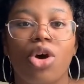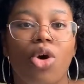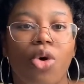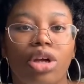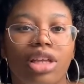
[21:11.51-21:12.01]

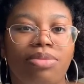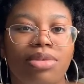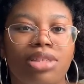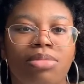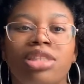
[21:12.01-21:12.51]
or give me
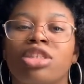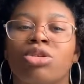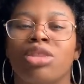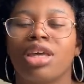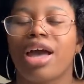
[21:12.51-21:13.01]
something that you
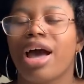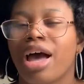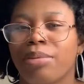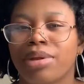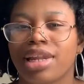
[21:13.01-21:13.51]
think I
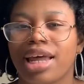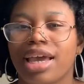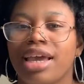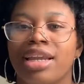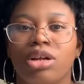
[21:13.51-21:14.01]
would like,
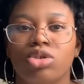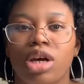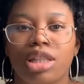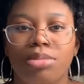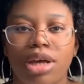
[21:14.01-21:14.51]
and I'll try
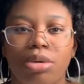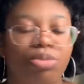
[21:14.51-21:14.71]
them out.